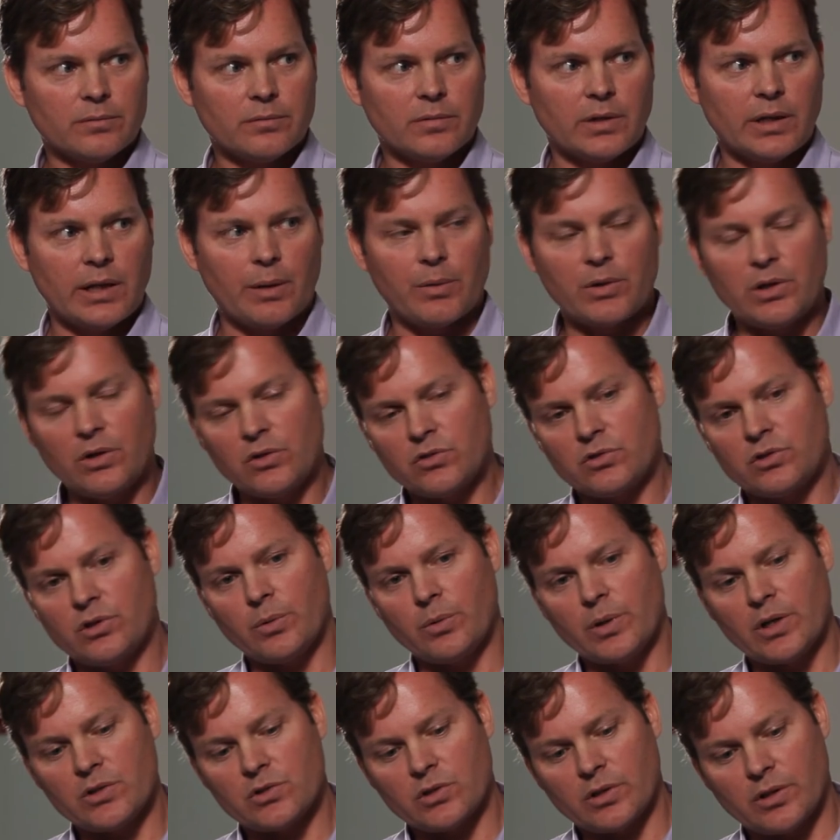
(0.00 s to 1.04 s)
And I would use
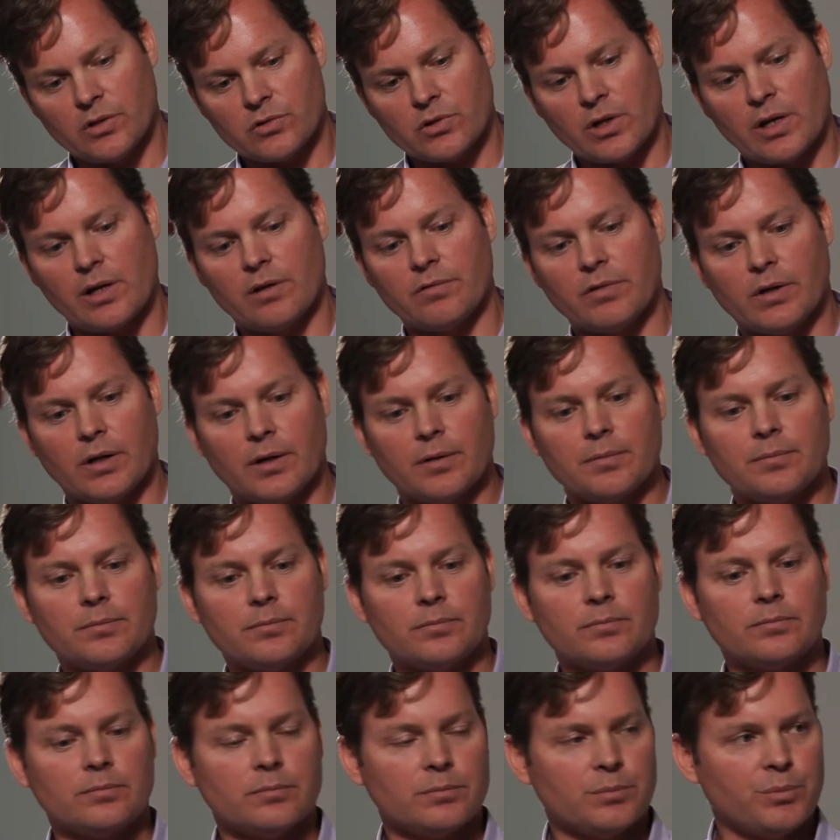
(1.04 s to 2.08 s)
Engine as kind of a
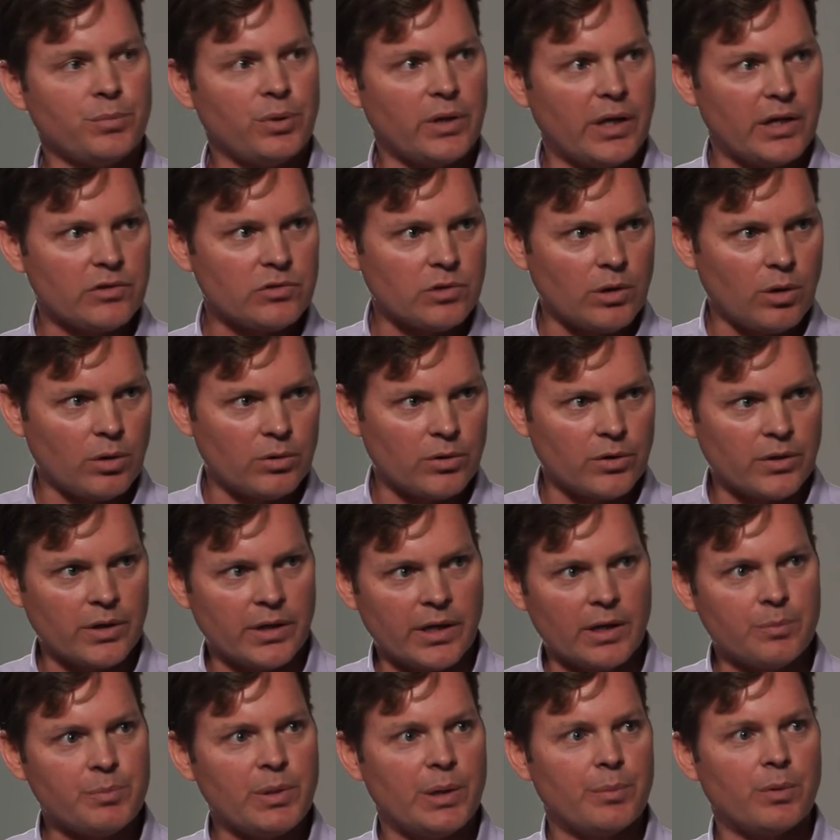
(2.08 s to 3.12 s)
placeholder to
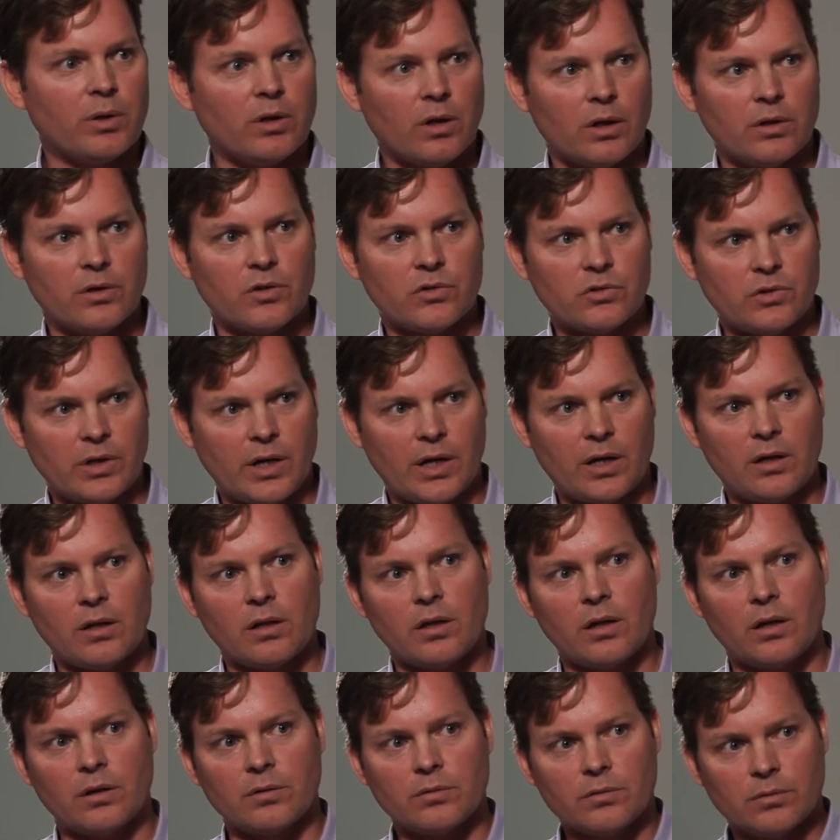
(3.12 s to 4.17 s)
get people to understand, and
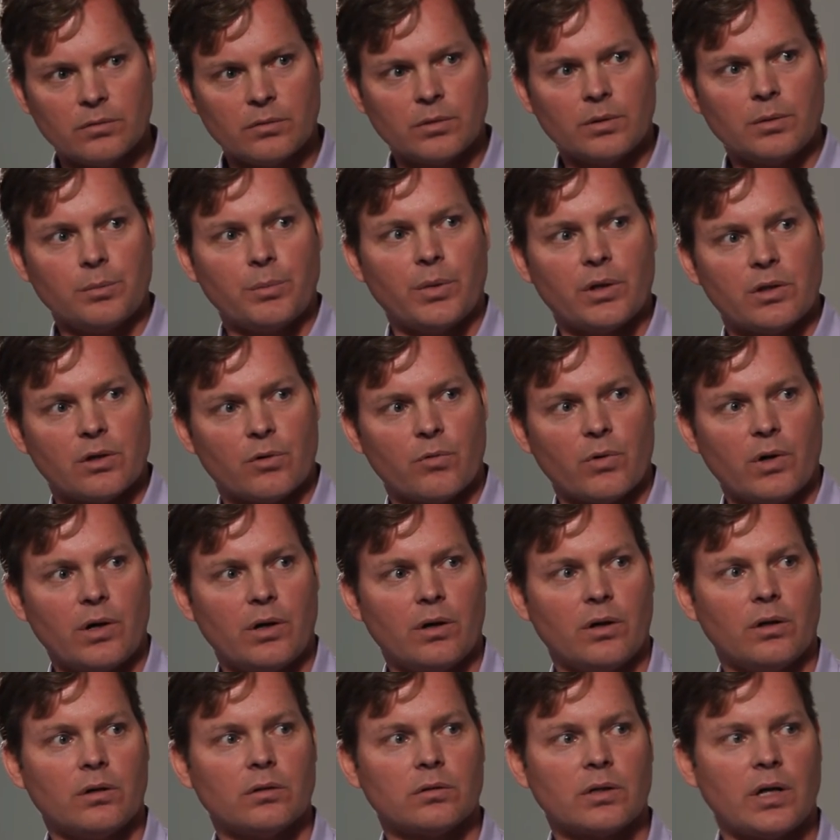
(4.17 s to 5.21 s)
then, but the
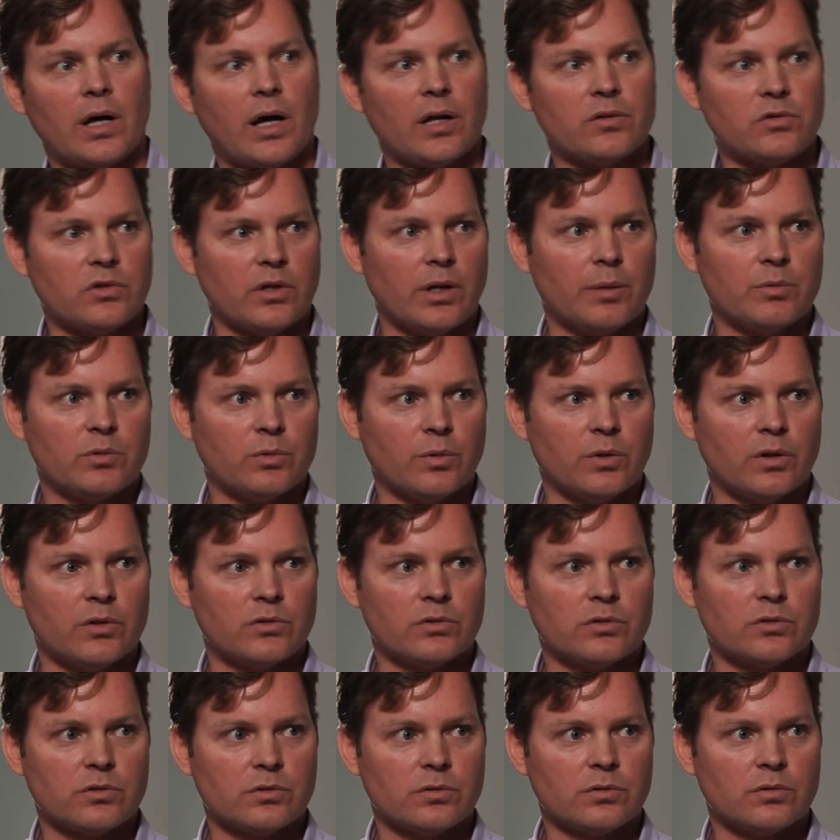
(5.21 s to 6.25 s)
real concept
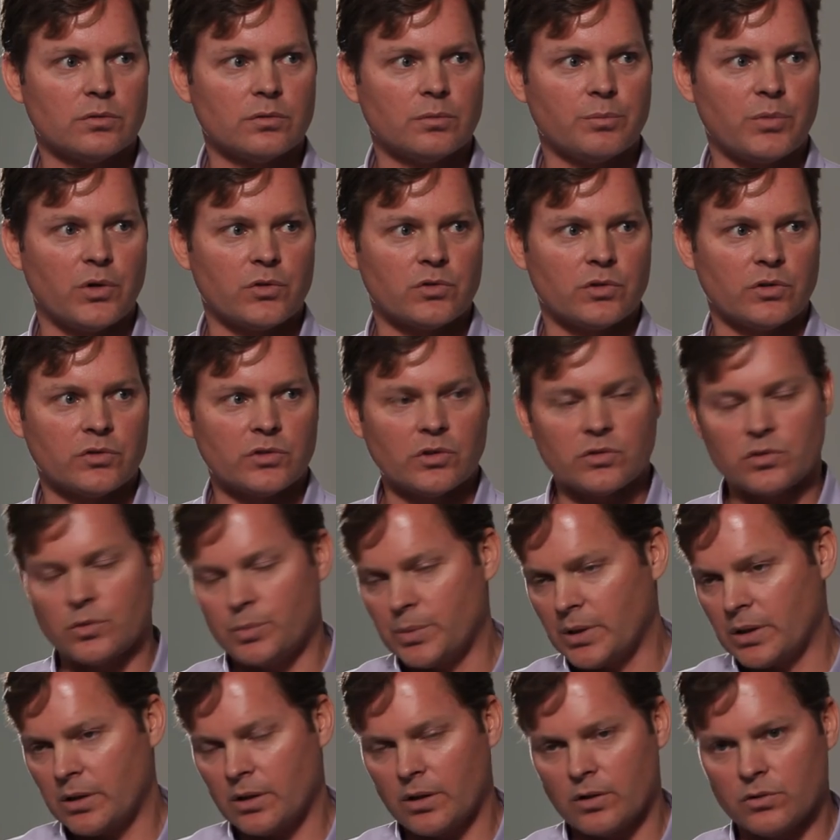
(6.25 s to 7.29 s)
was personal assistant
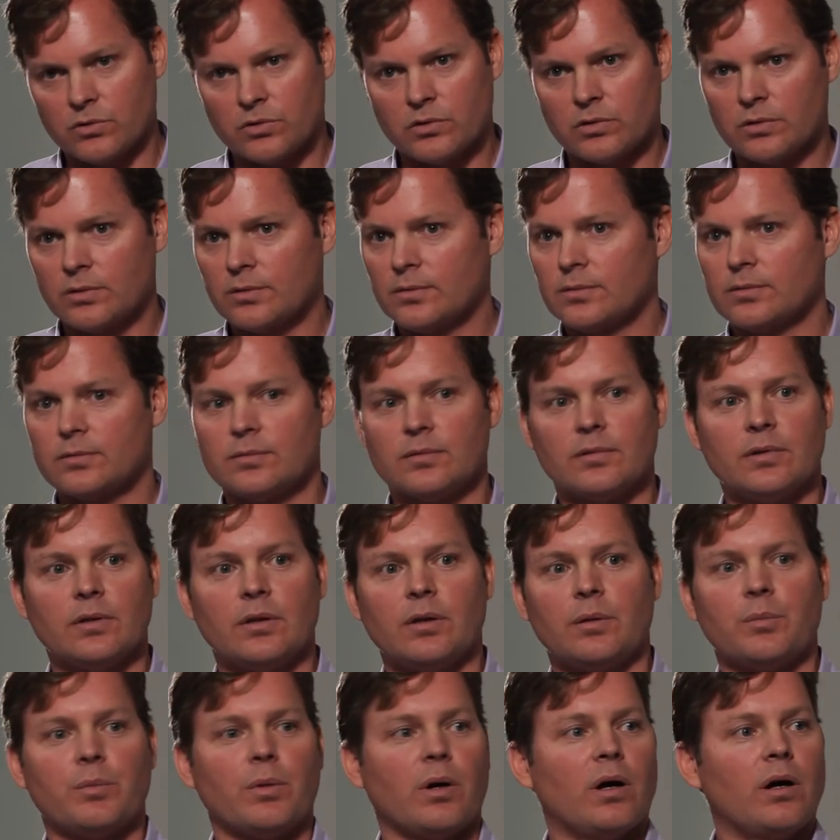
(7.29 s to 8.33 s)
because
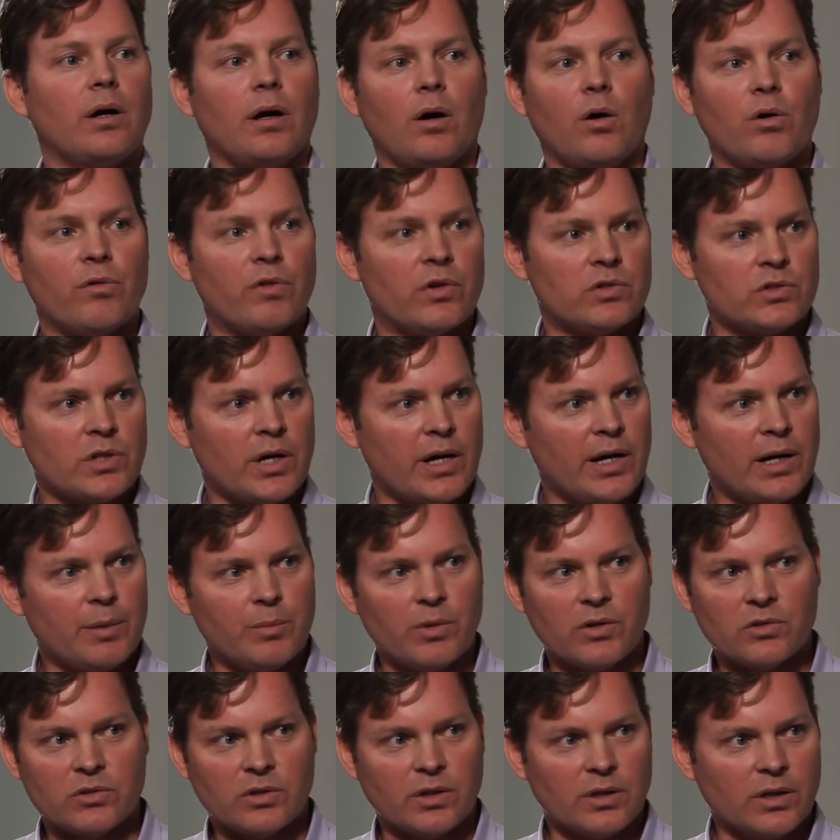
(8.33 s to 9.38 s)
over time
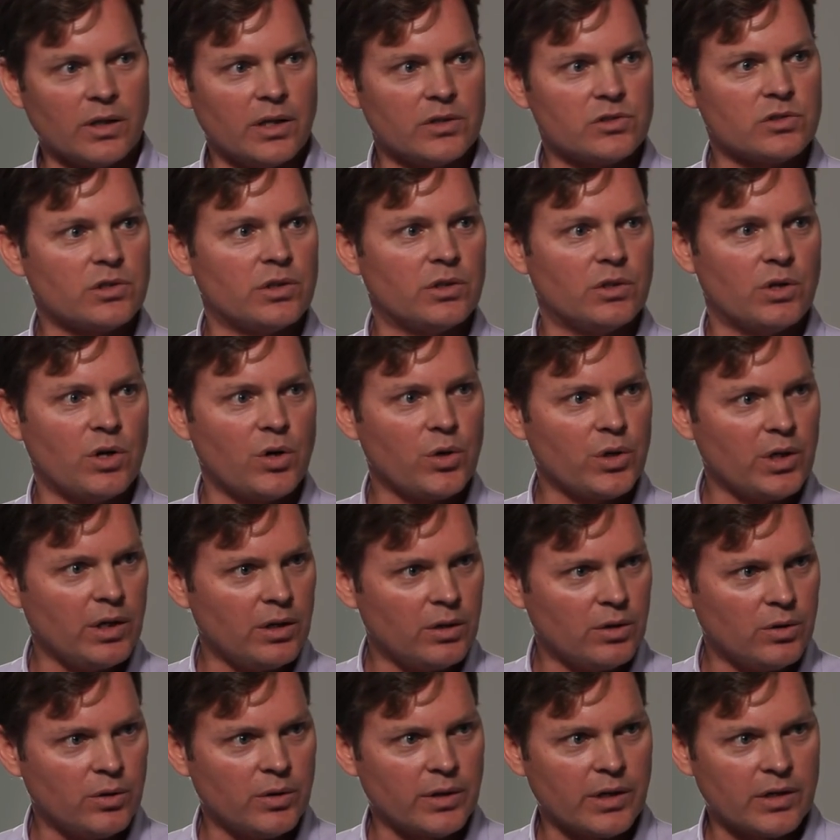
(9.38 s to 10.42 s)
this thing gets to know
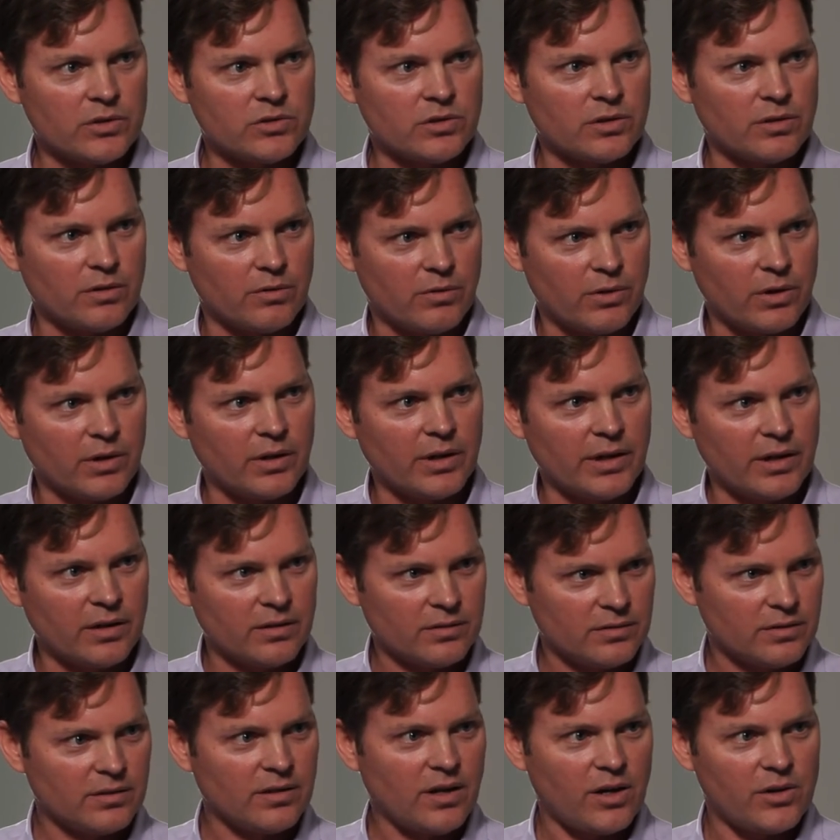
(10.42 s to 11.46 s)
you, it gets to really
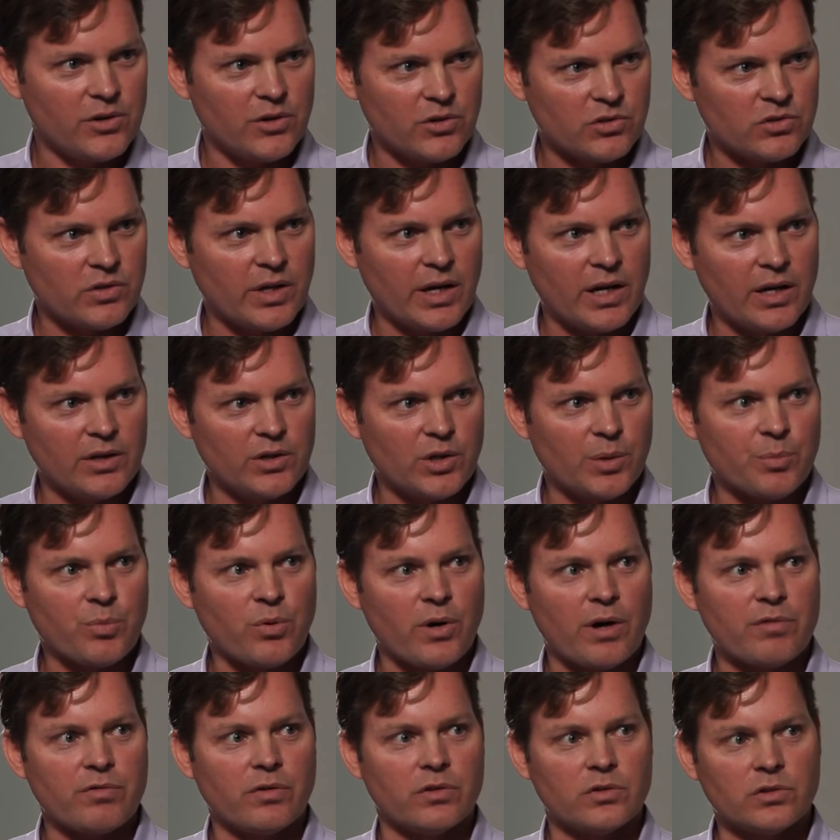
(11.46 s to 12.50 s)
understand your
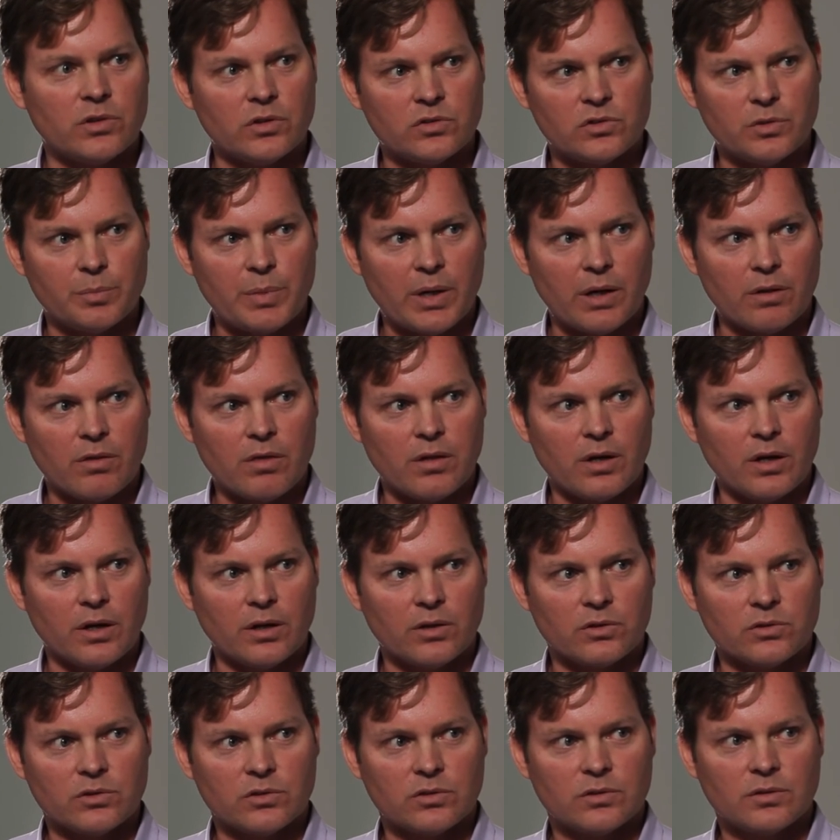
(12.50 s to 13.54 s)
preferences about
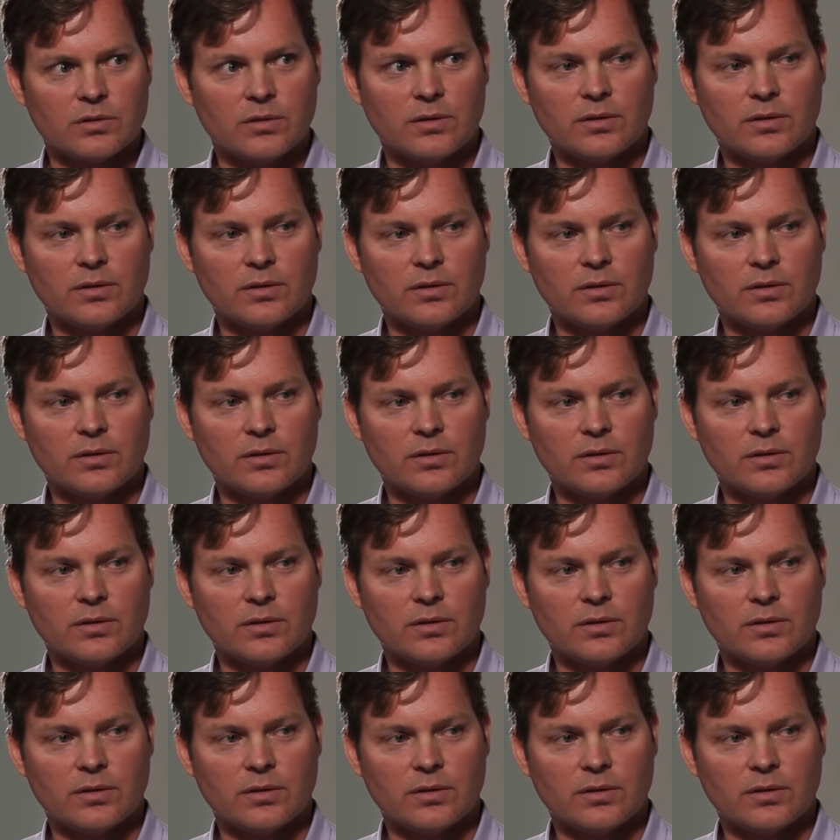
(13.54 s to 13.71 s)
things,